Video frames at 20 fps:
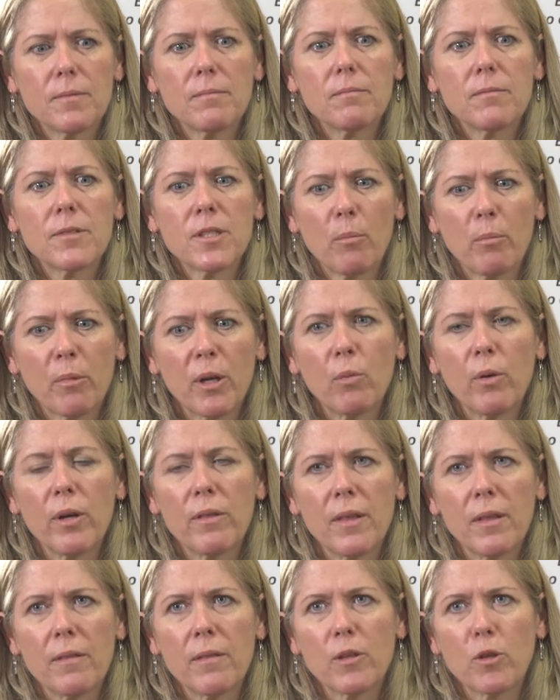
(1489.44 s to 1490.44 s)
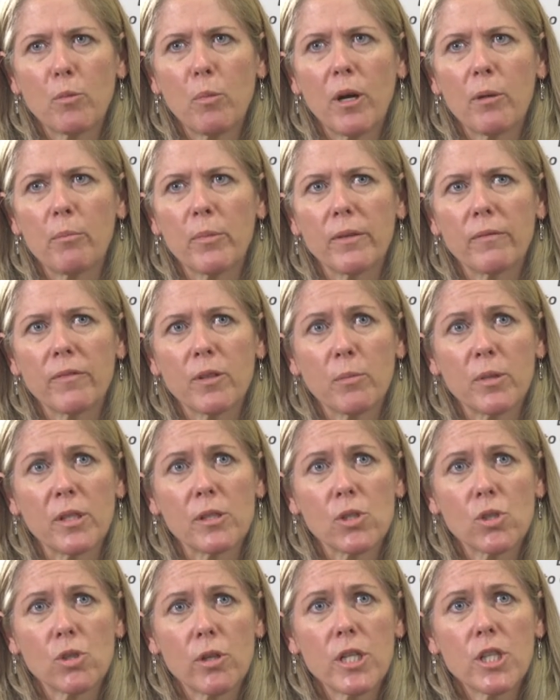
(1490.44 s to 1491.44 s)
somebody within the Department of
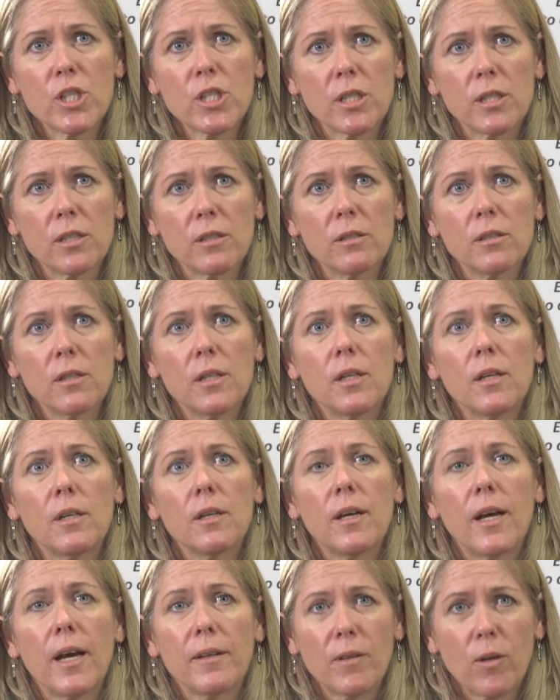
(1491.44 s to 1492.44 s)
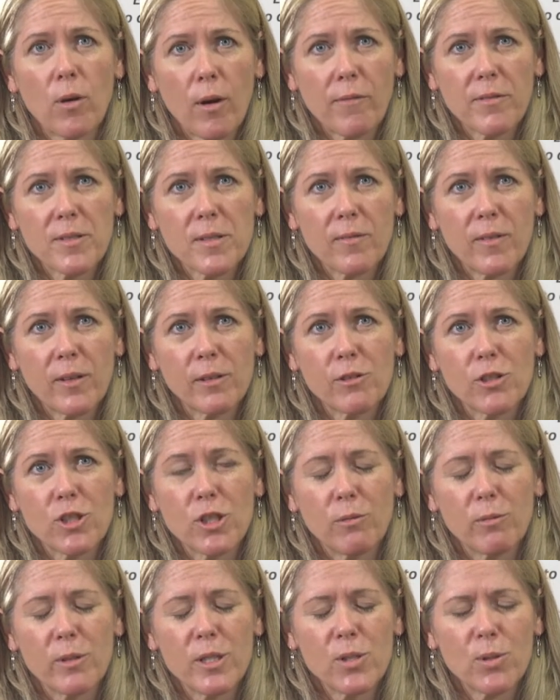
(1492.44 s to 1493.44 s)
Administration at the Office of Energy
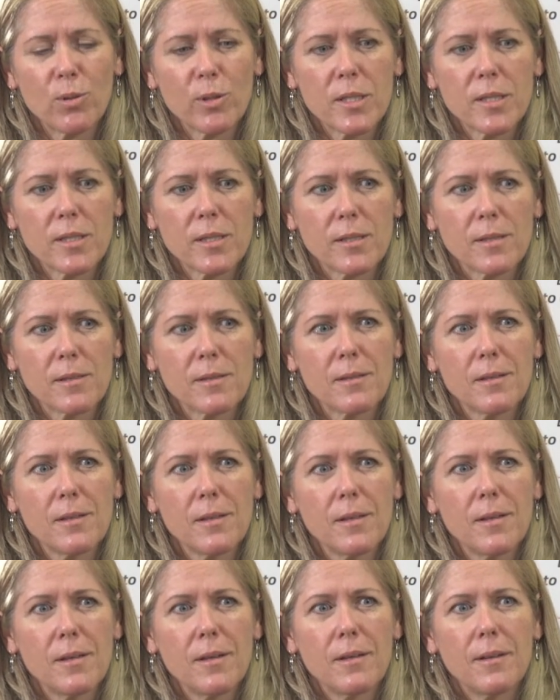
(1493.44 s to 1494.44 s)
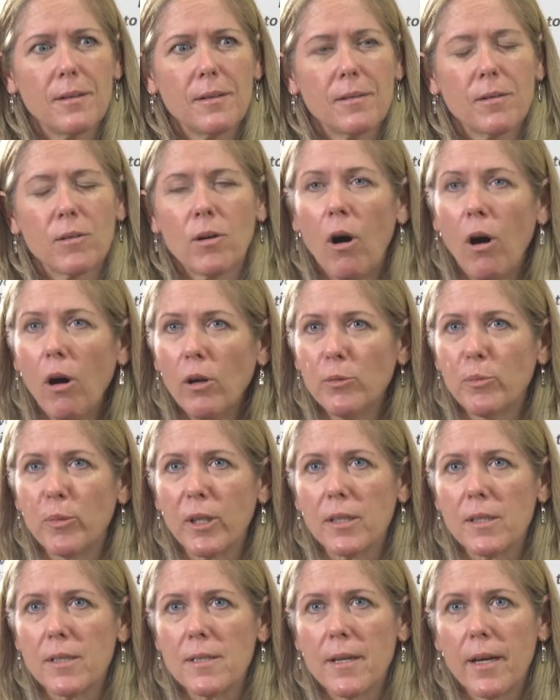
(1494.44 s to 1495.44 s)
Resources called me
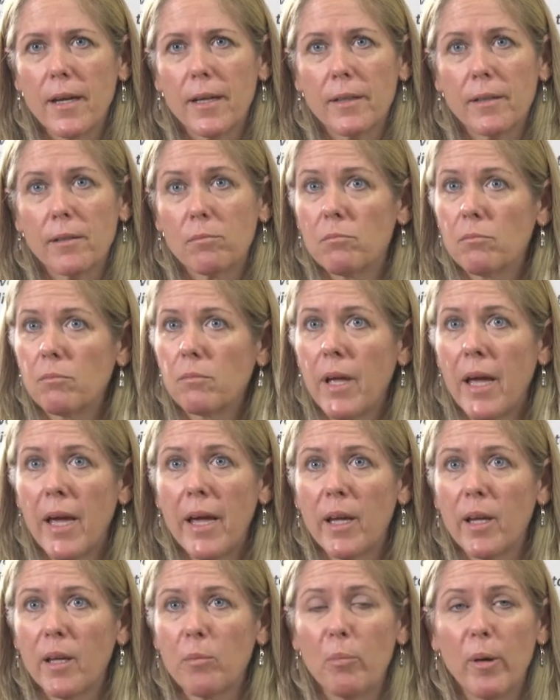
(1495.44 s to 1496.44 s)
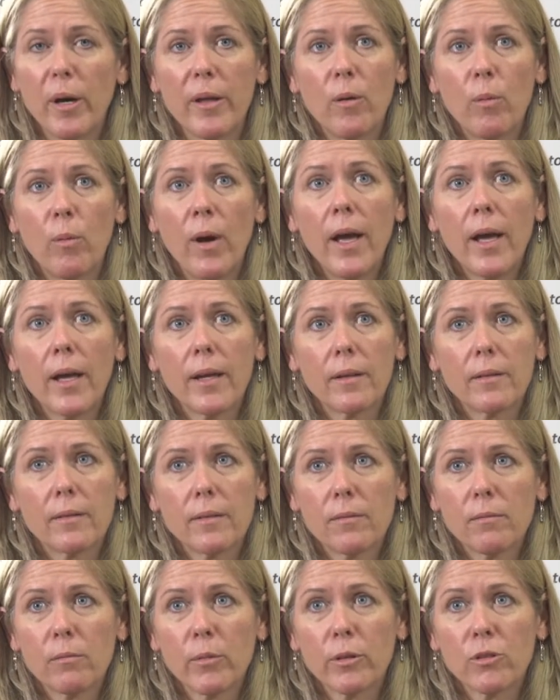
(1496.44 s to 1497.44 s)
and said, hey, by the way,
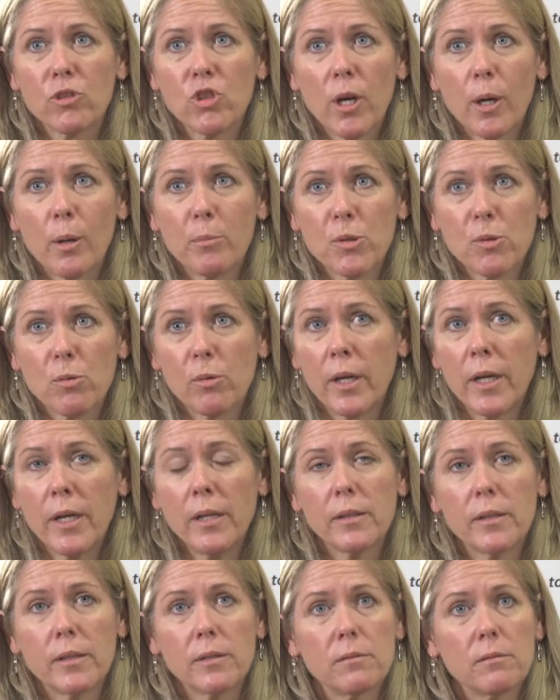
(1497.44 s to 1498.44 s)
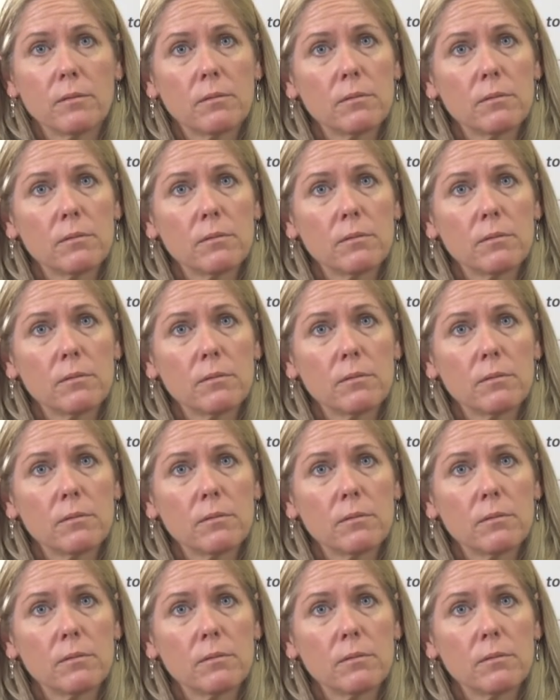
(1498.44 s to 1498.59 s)
Real Jobs Rhode Island